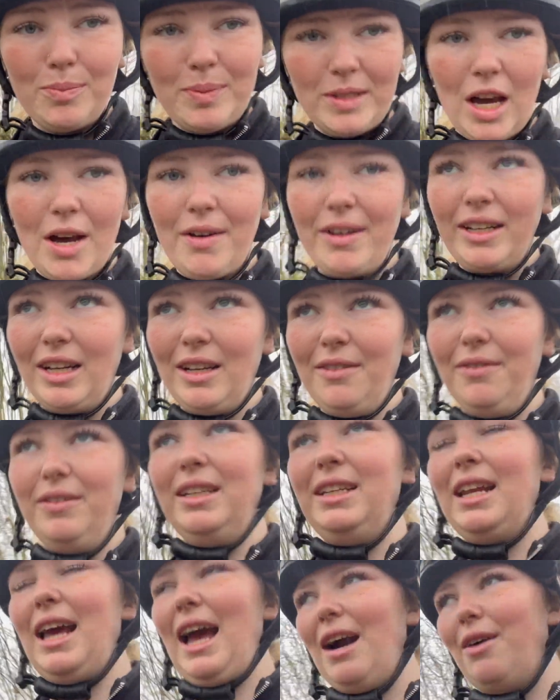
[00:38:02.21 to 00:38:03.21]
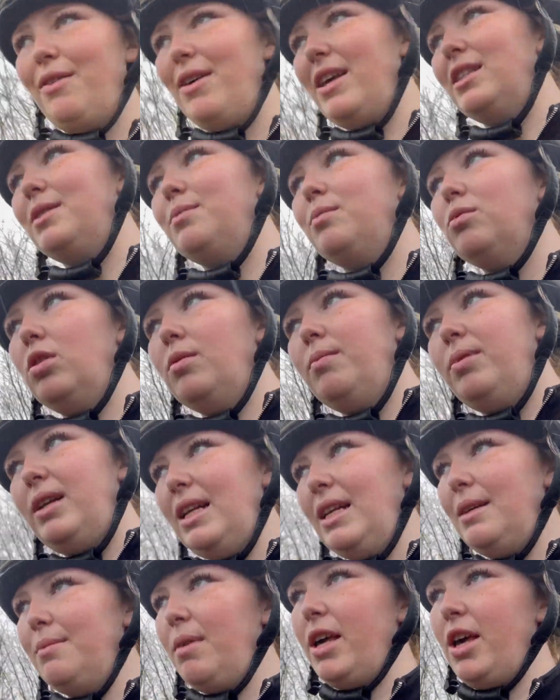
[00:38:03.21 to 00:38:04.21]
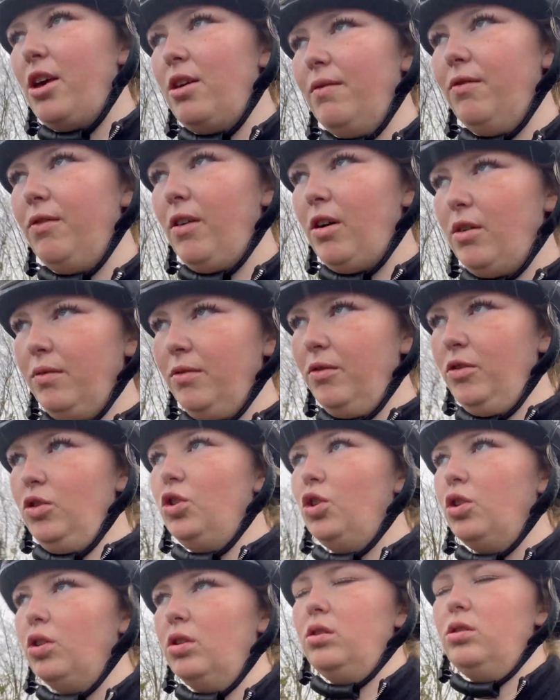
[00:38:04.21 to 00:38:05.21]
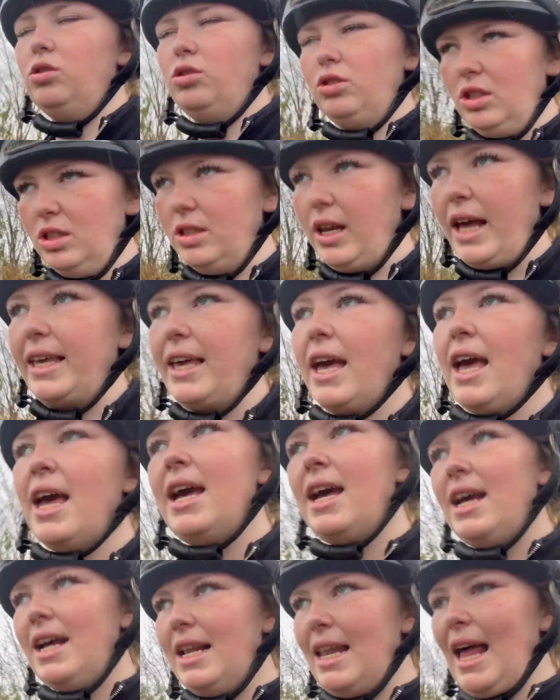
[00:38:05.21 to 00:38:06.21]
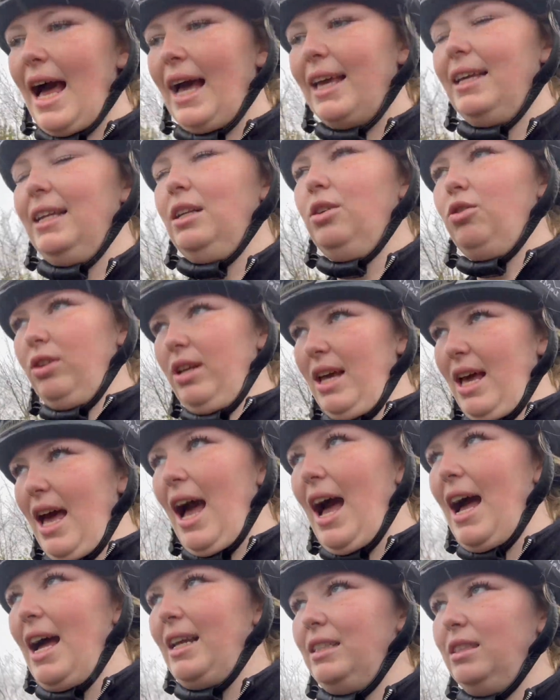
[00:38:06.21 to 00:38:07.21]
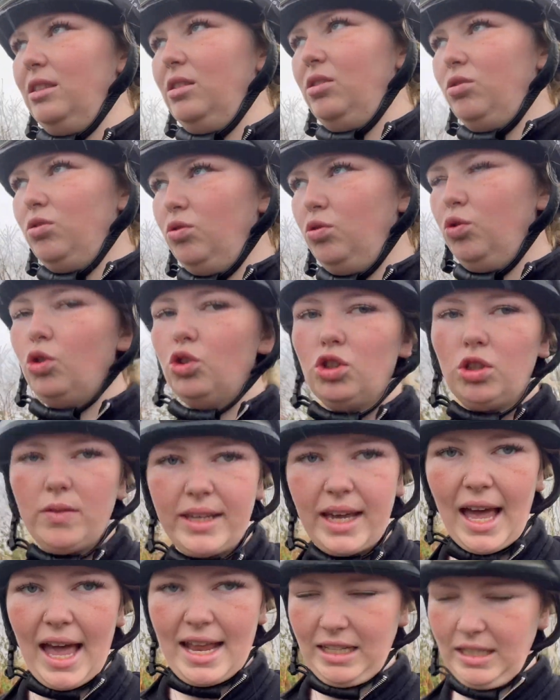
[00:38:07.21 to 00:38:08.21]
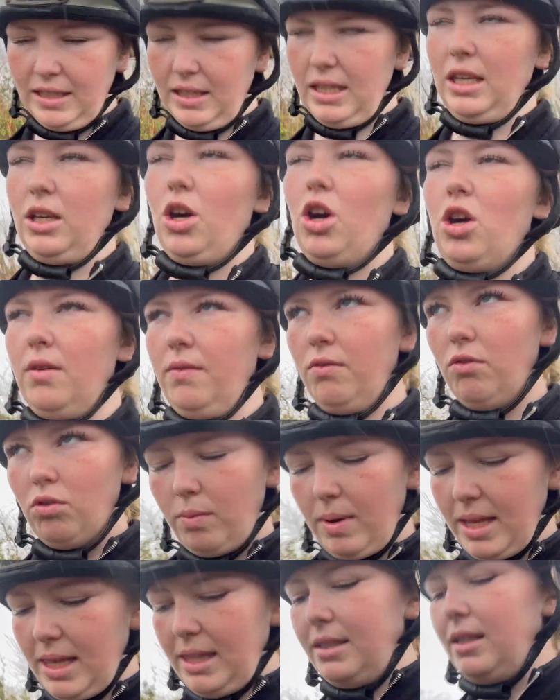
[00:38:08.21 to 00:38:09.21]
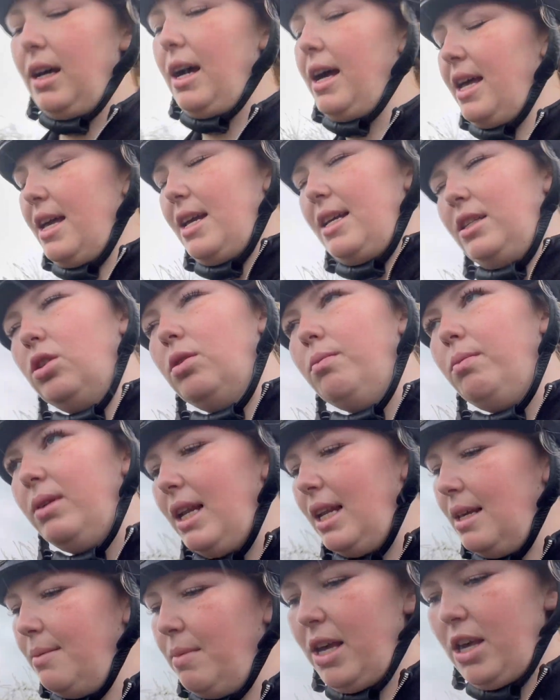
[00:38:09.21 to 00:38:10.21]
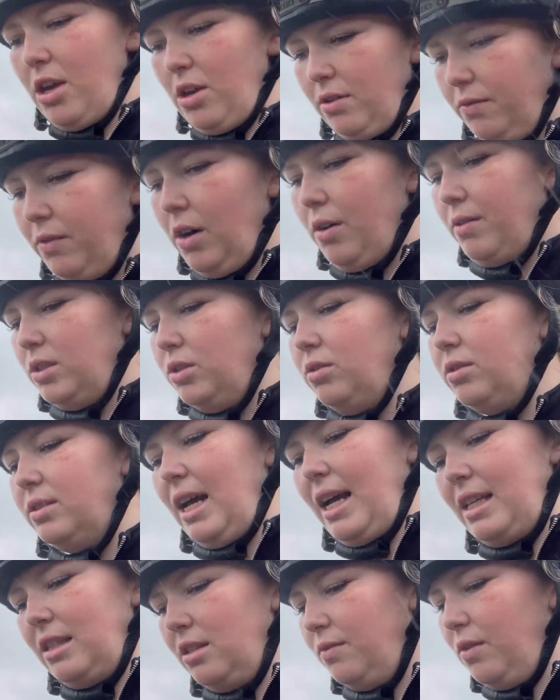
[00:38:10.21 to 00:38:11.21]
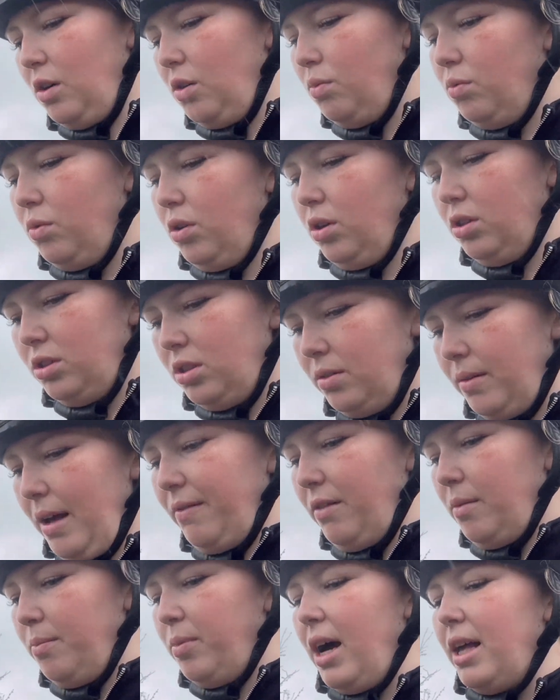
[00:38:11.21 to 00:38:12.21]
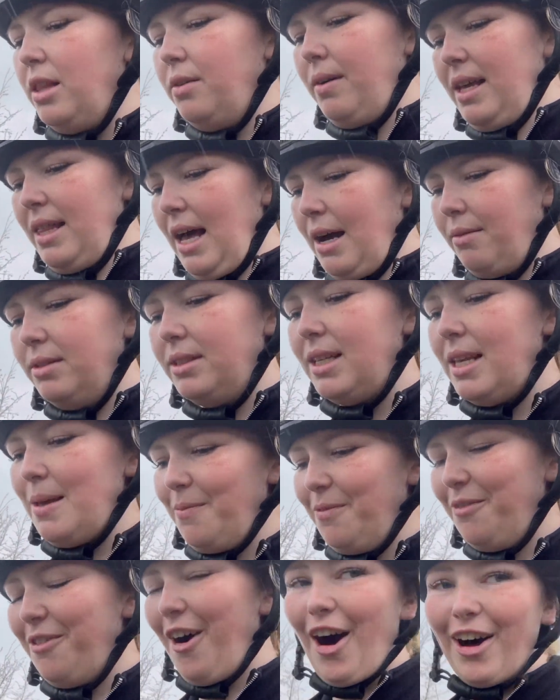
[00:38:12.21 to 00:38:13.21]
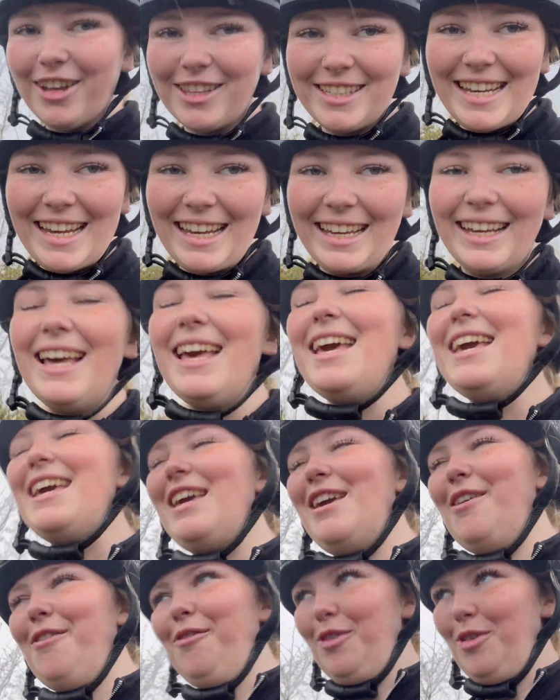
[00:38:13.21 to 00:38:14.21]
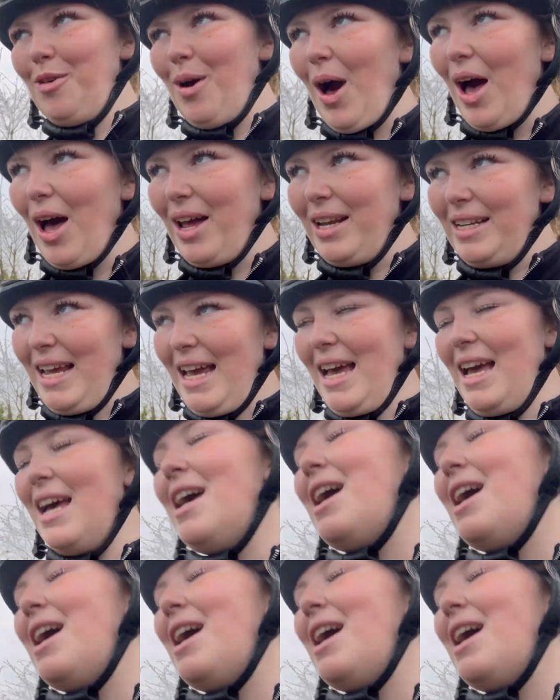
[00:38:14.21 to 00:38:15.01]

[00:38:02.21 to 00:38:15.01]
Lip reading: be going lovely now. It's completely my own fault for not just like lacking on it and not doing anything over the winter. It's completely my own fault. It's not Dan's fault whatsoever. By the way, that was him farting if you heard it.